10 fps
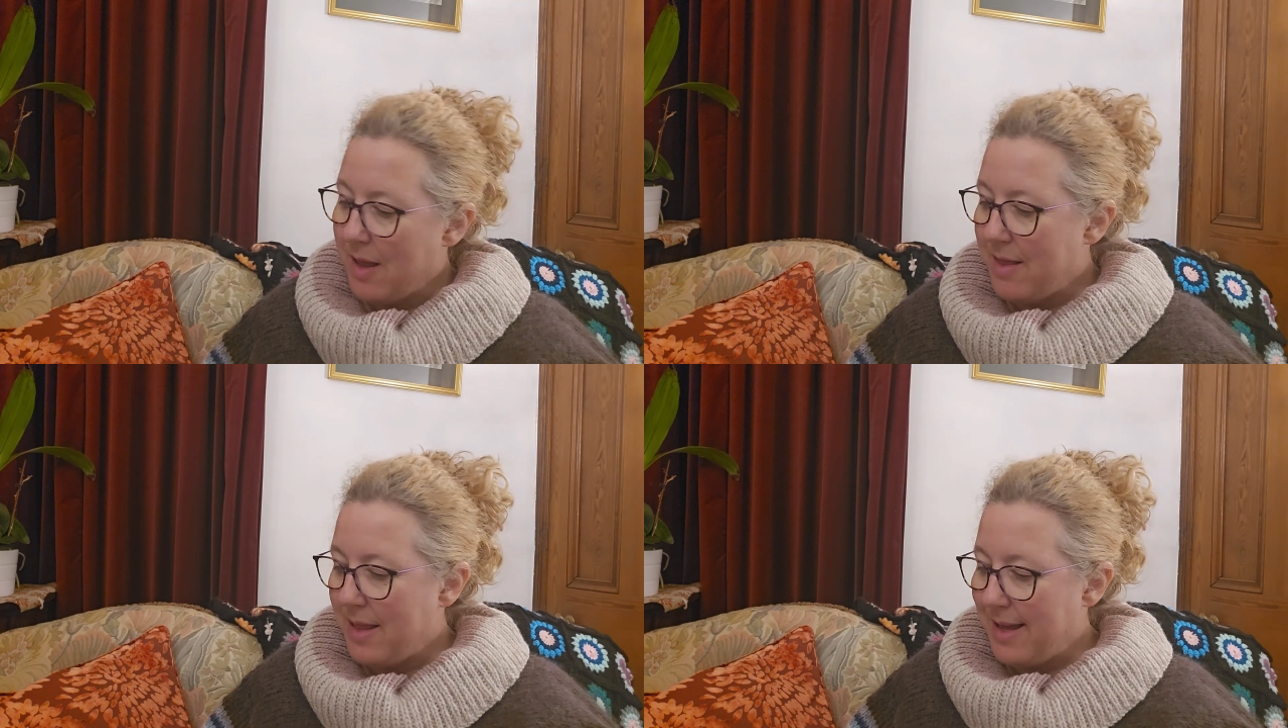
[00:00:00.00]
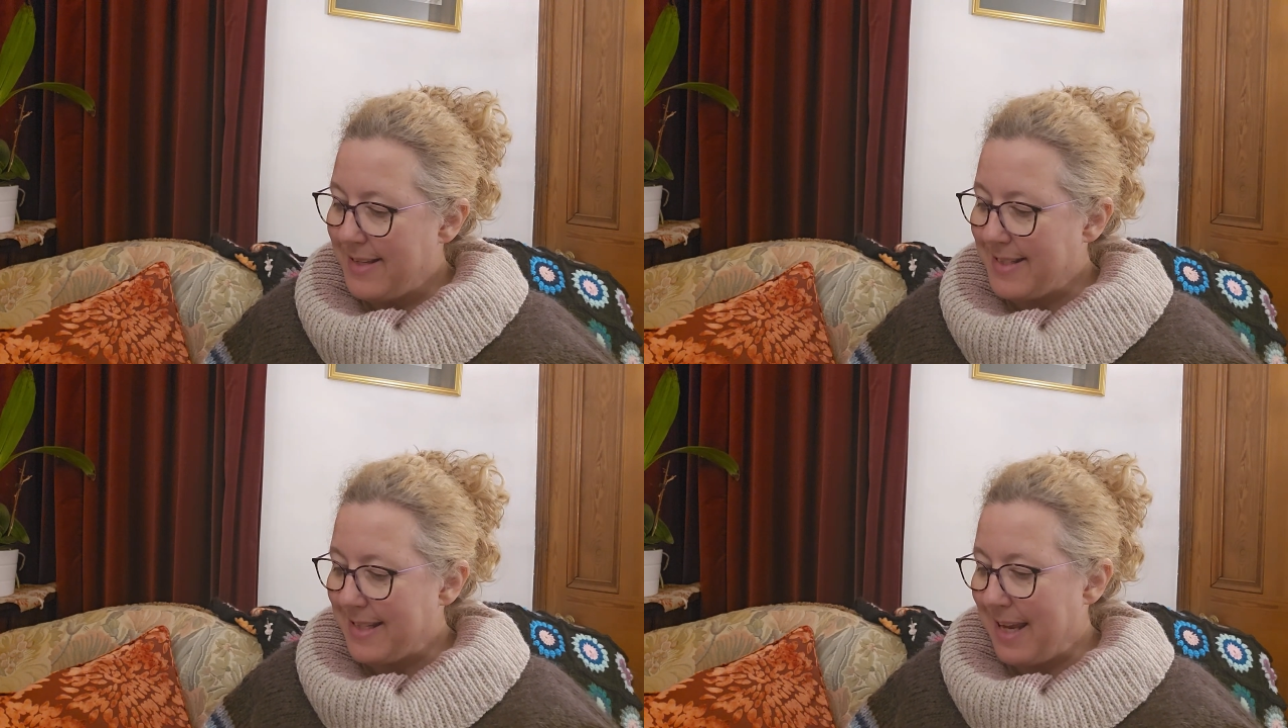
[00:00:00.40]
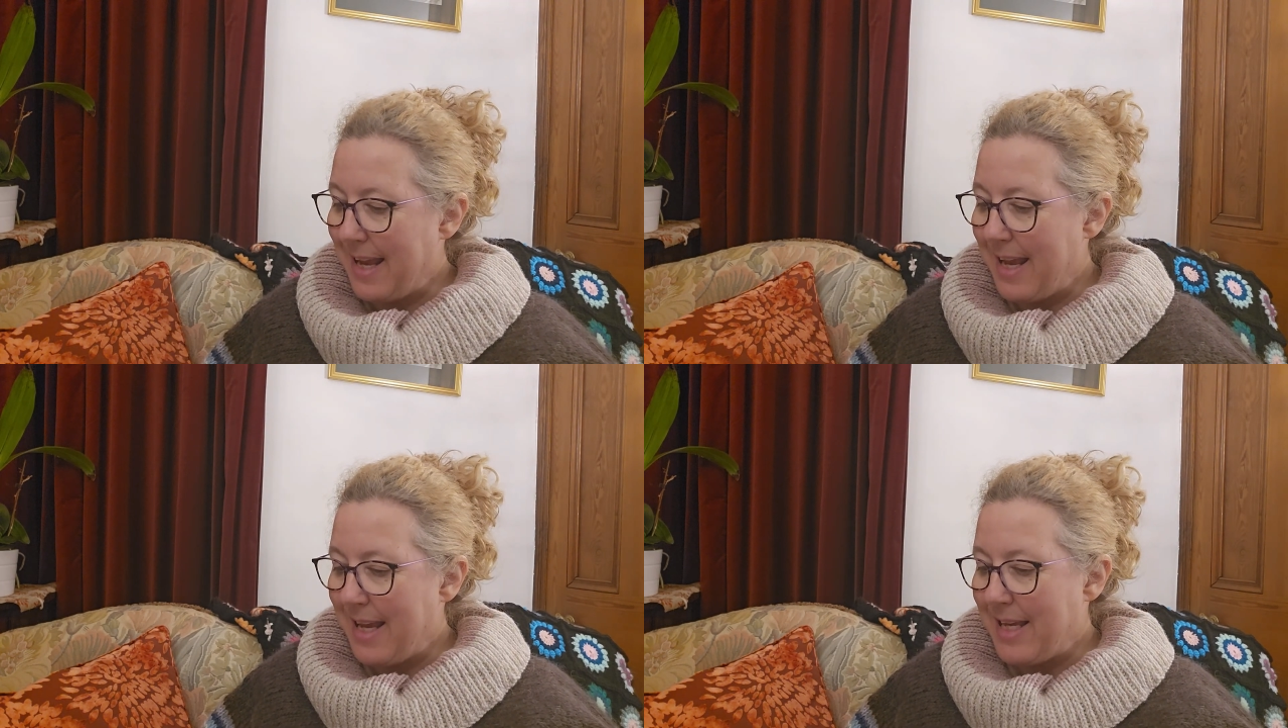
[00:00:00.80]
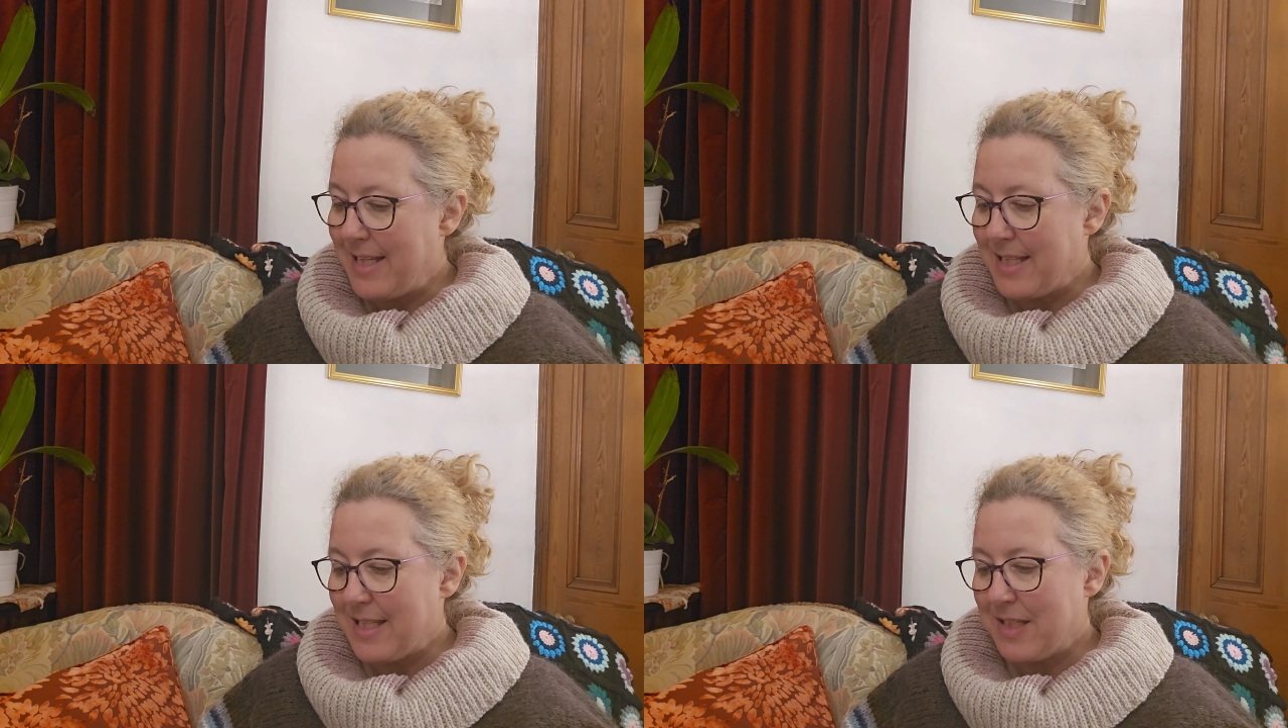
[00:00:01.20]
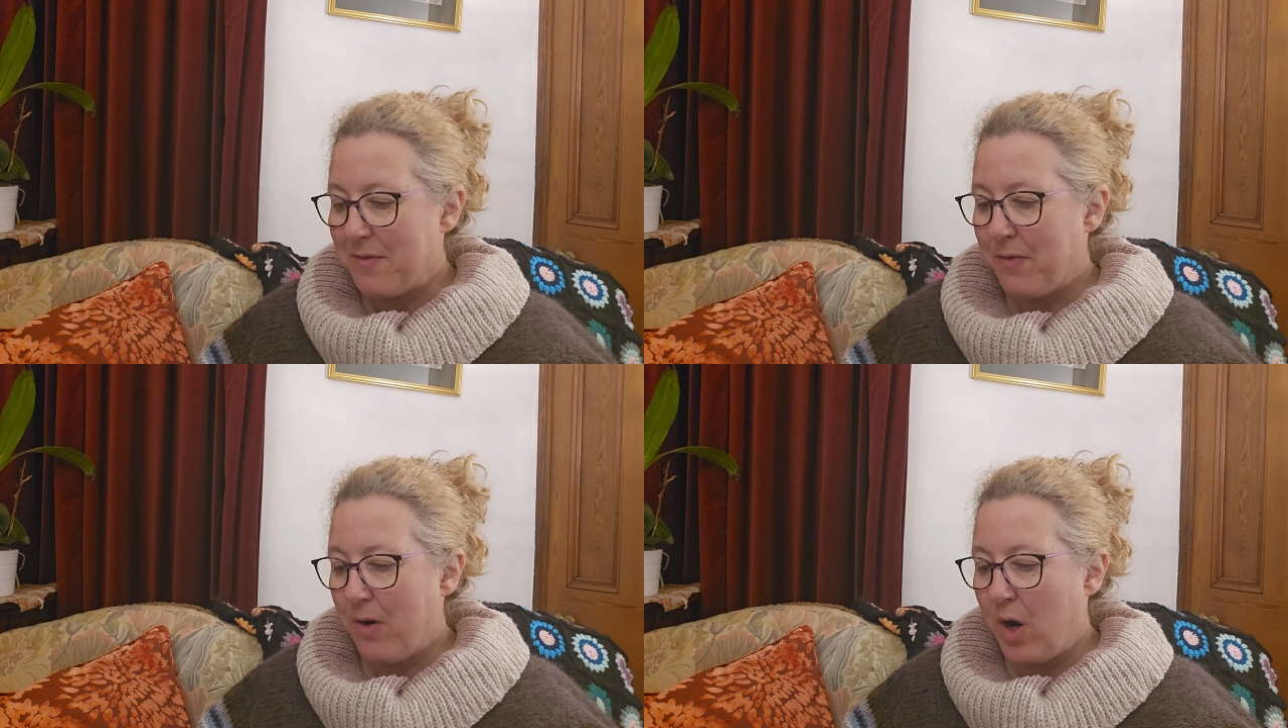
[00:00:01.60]
This is
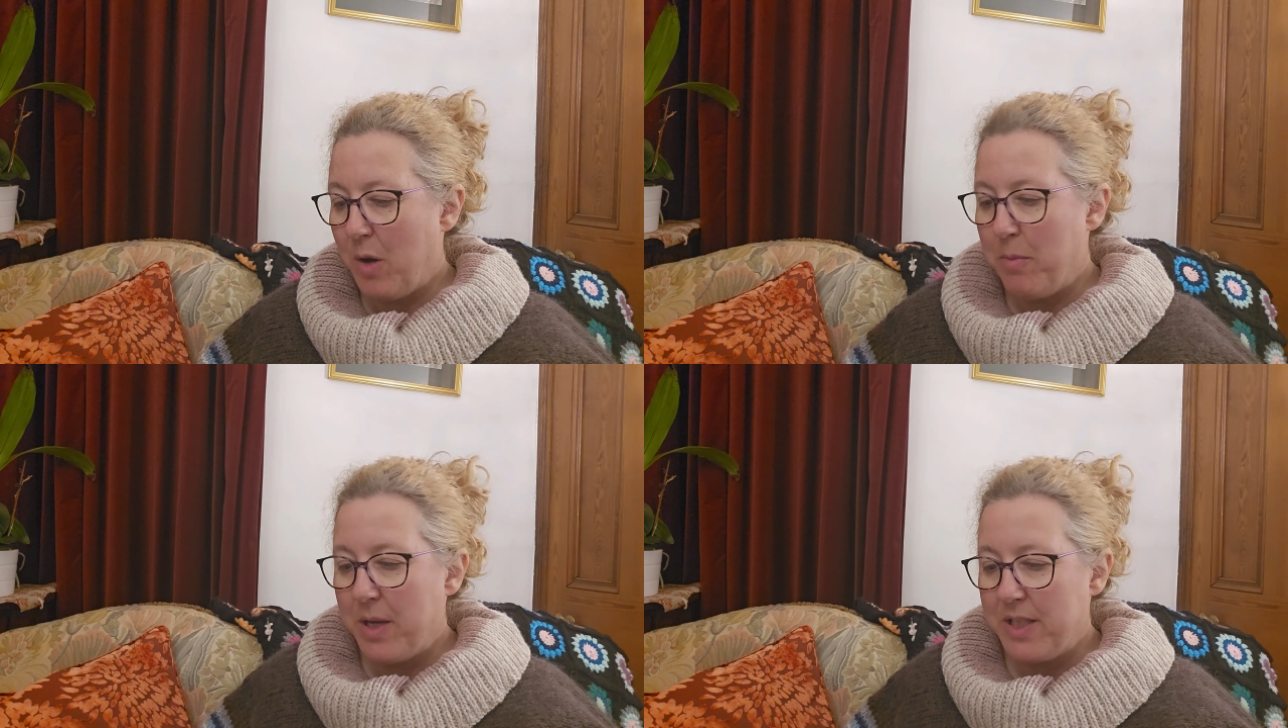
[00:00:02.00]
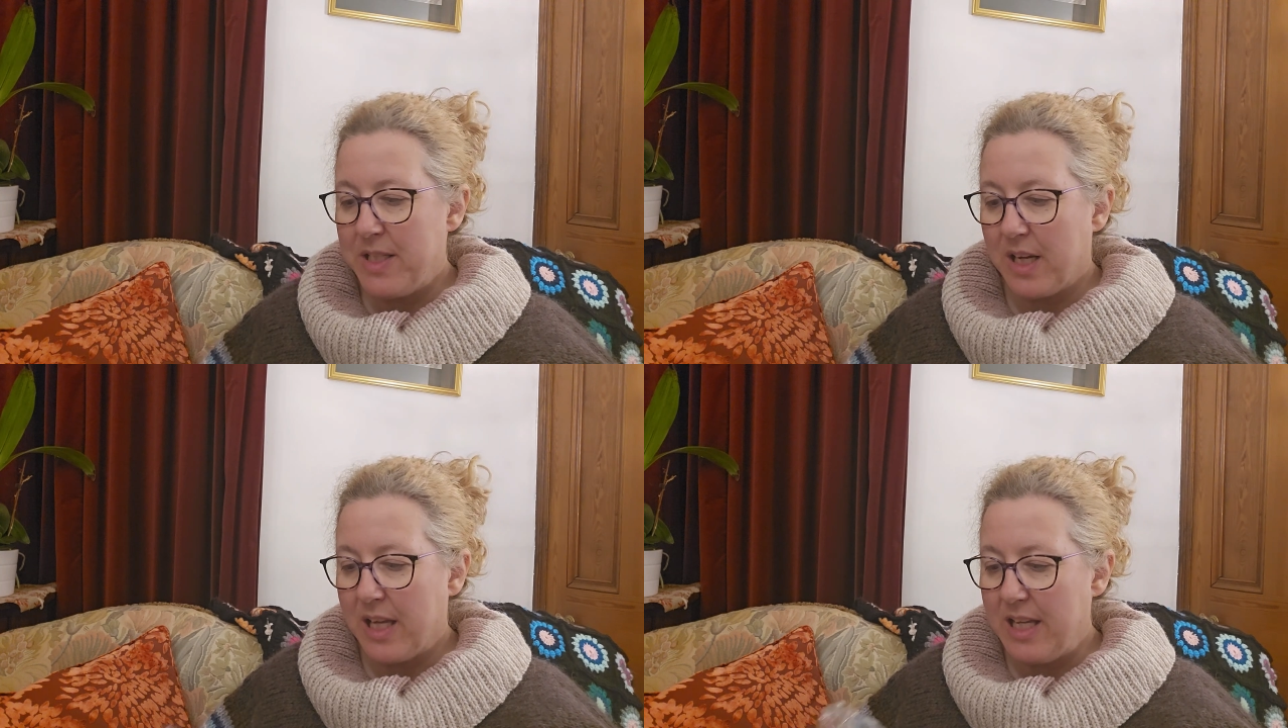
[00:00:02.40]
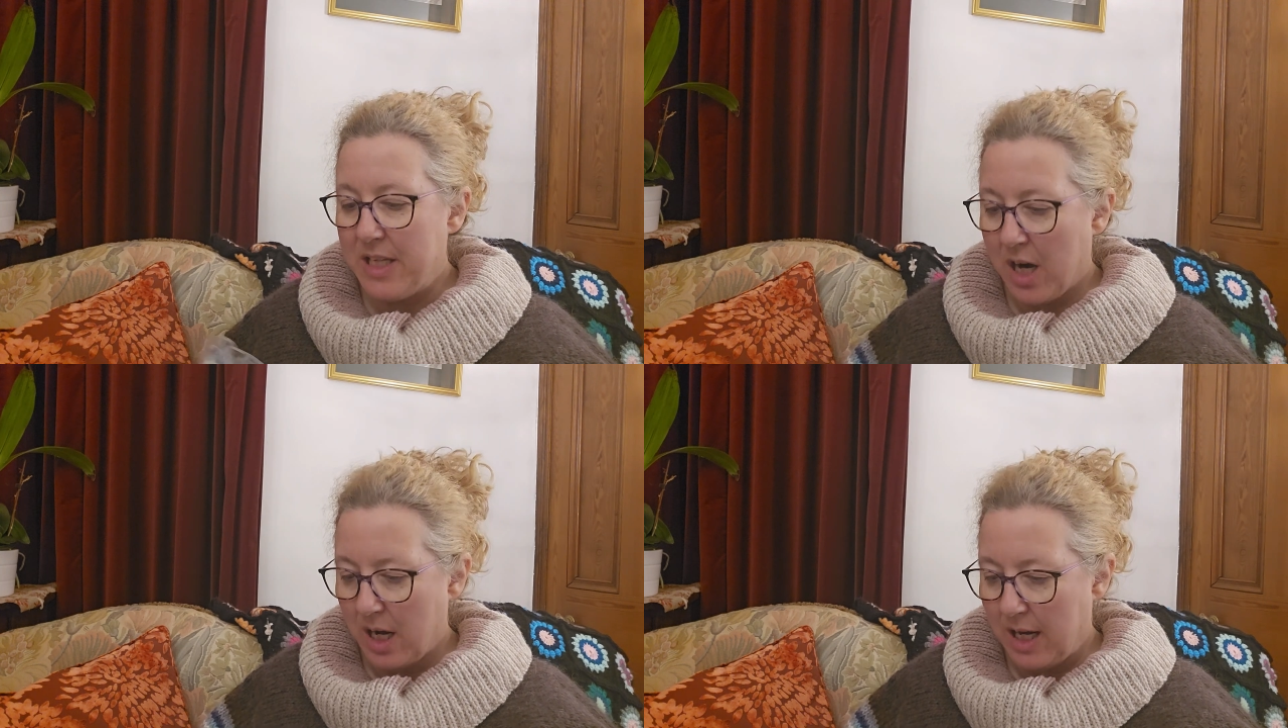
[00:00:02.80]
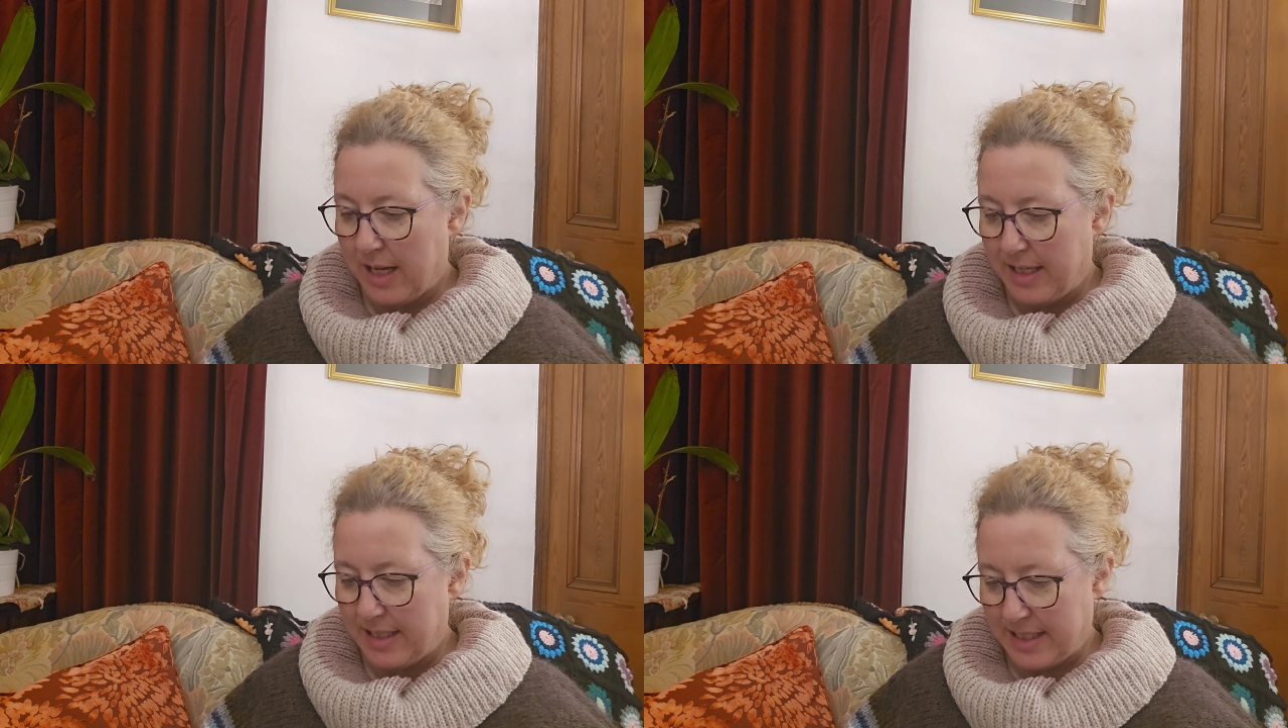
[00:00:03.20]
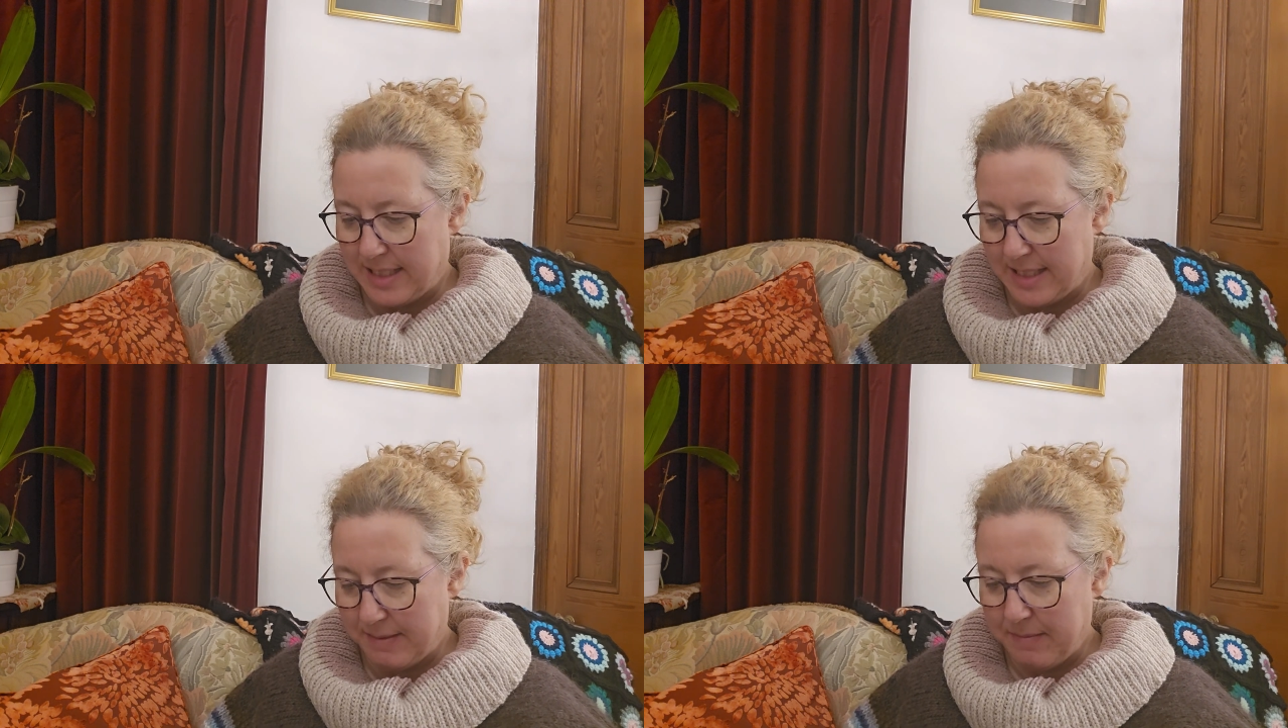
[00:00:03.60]
from Ducky Darlings.